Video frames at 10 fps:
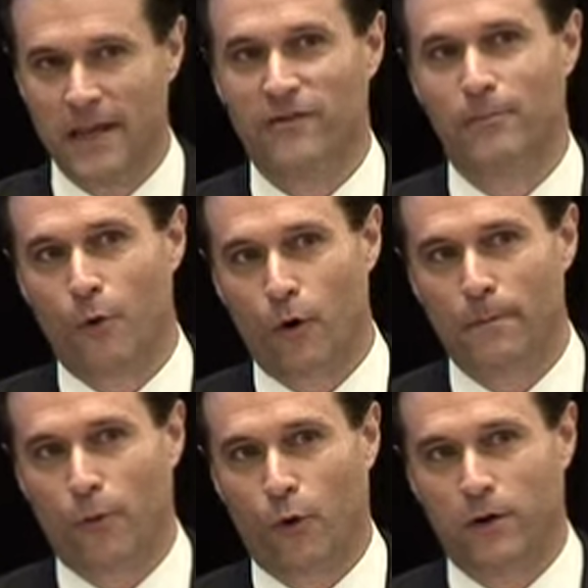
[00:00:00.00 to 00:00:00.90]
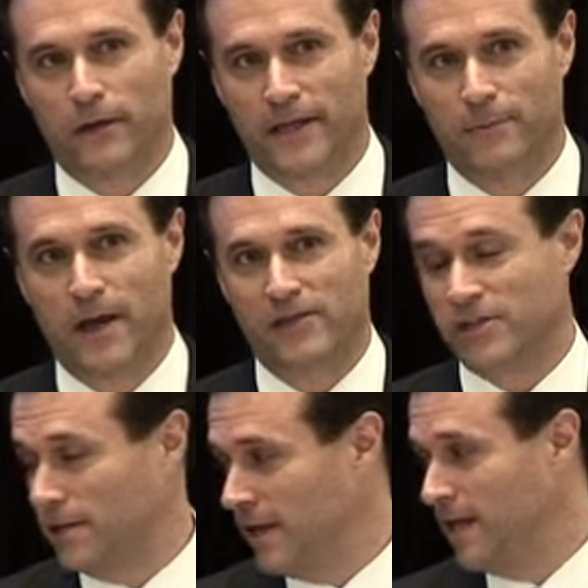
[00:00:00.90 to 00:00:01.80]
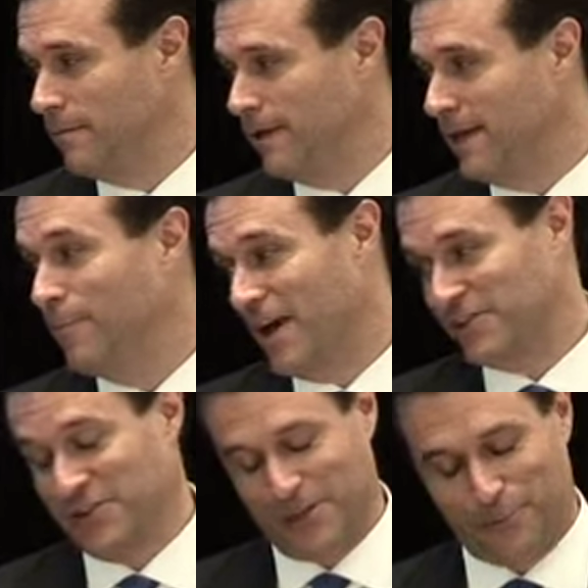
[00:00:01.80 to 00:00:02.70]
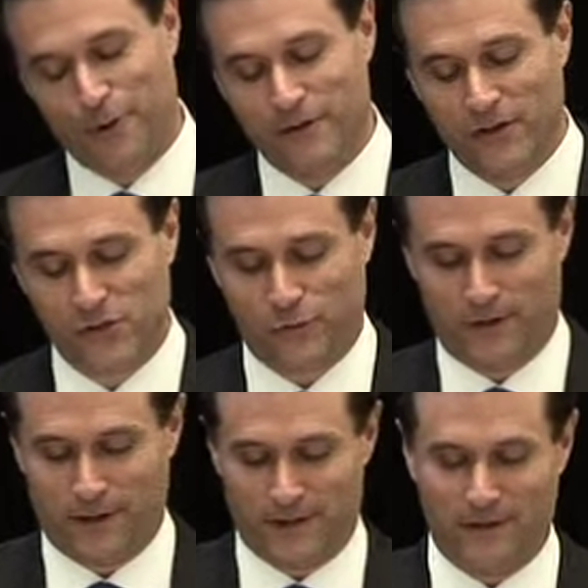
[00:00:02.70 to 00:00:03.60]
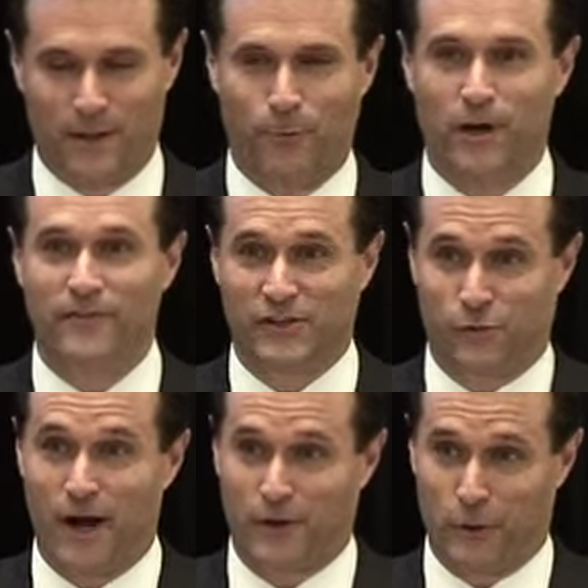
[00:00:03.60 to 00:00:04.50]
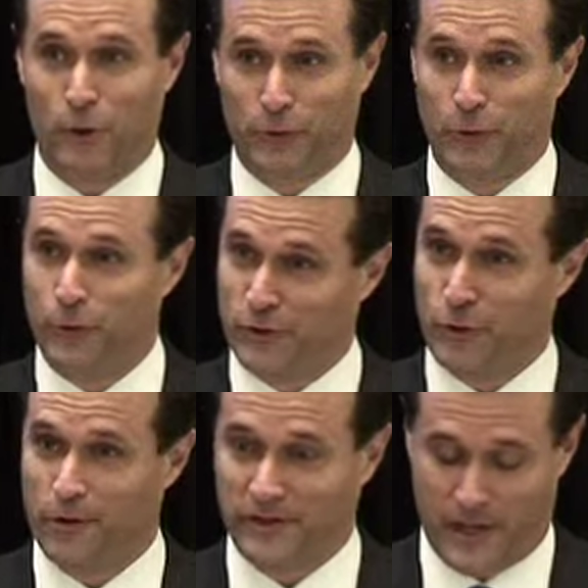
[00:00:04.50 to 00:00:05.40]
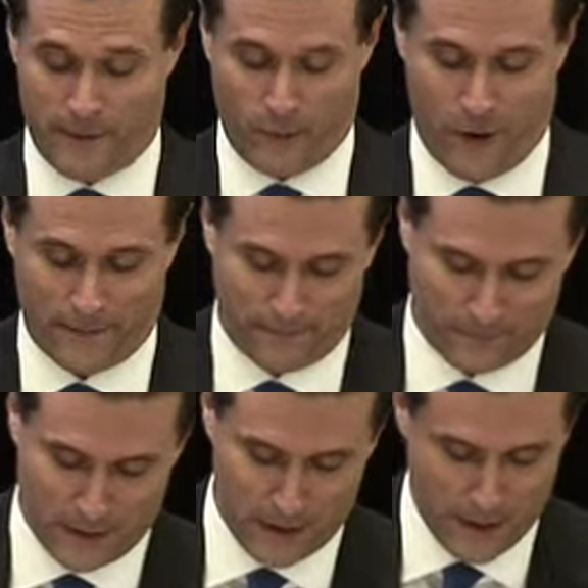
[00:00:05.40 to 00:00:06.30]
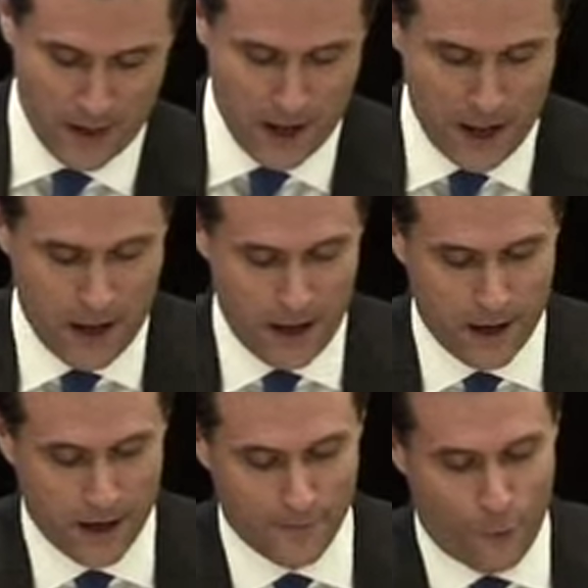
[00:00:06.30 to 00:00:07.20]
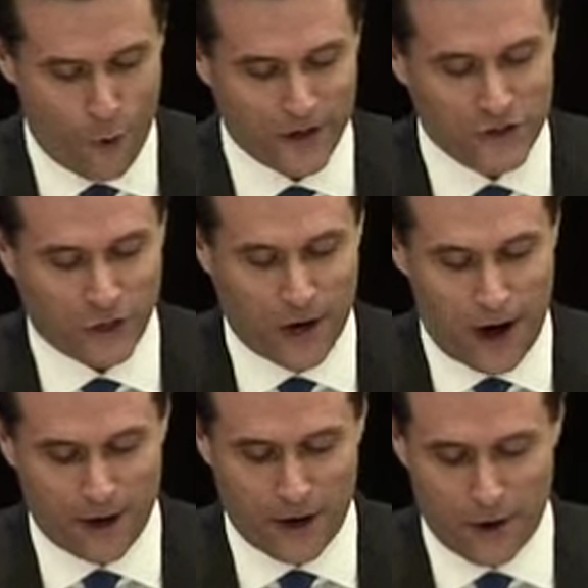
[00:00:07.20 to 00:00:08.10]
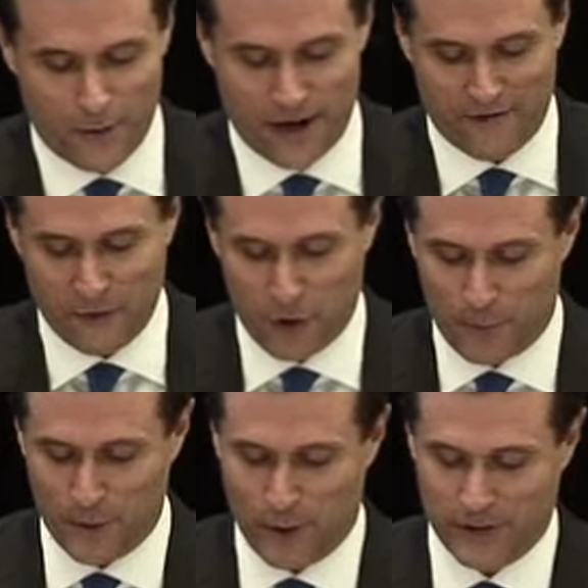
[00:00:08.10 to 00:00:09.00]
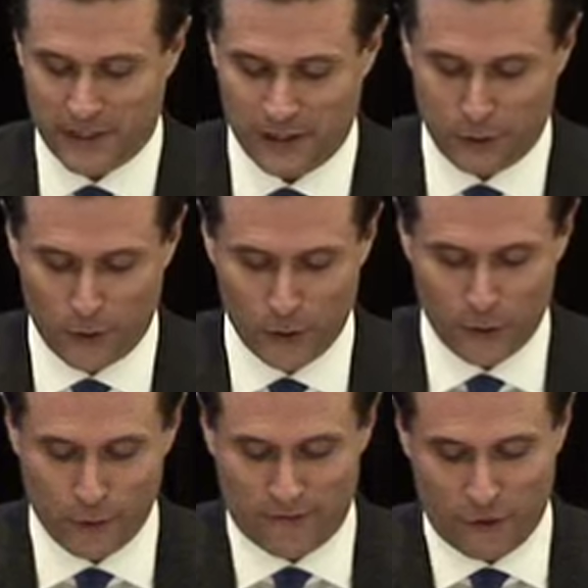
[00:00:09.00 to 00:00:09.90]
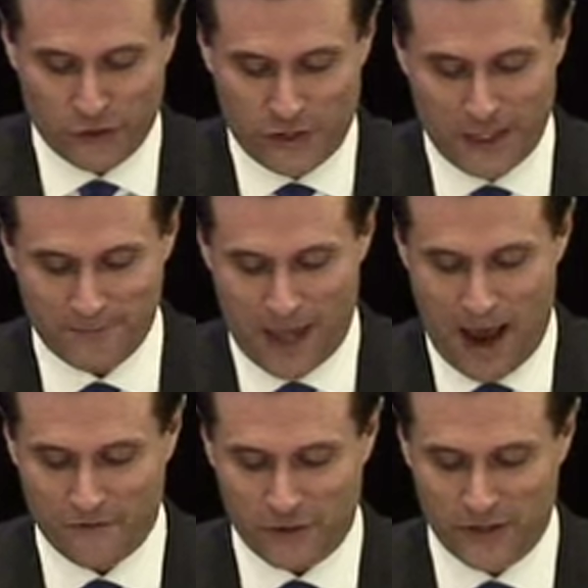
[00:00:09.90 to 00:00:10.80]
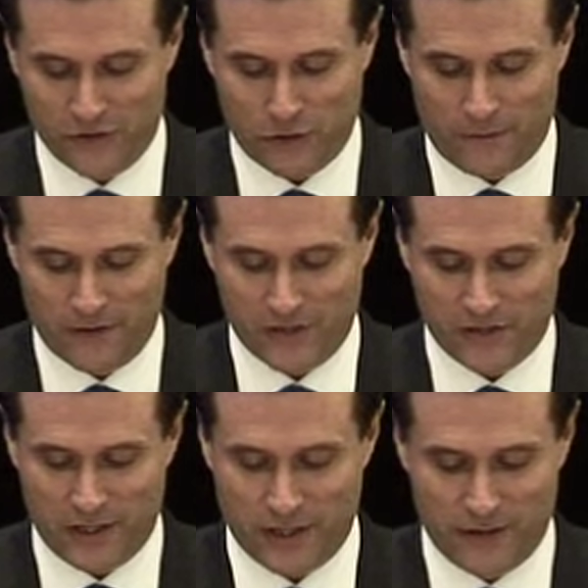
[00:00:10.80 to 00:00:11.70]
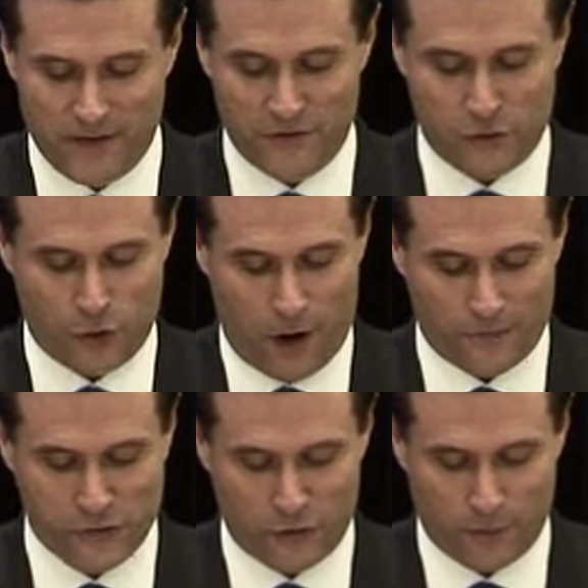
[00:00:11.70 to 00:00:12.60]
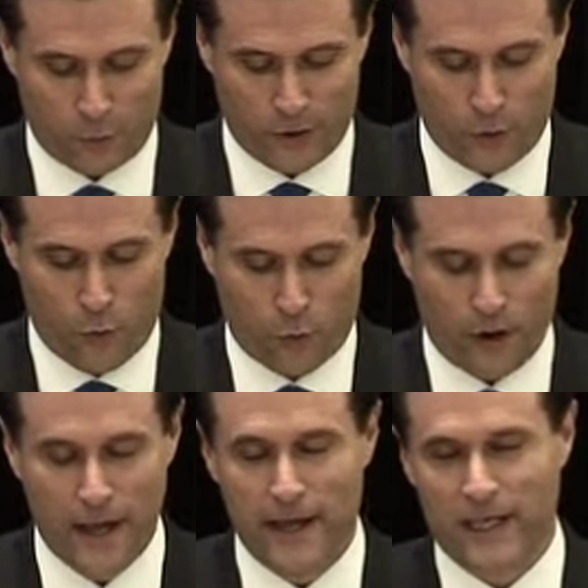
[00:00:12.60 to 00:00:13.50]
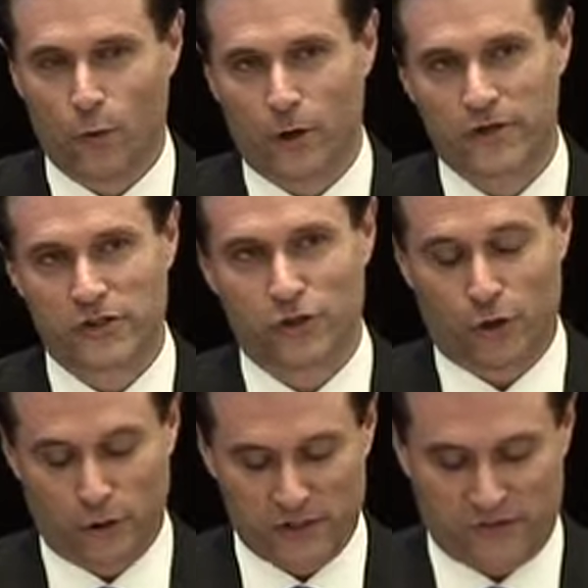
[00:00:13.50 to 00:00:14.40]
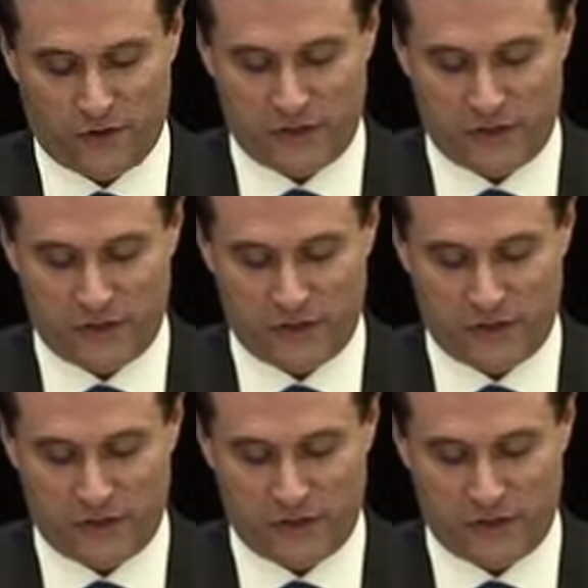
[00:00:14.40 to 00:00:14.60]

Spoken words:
even more importantly, he bested the previous record holder, who was Ernest Hemingway. Born in Chicago, Phil Caputo attended Loyola University. After his service as an infantry officer in the Marine Corps, he worked as a journalist for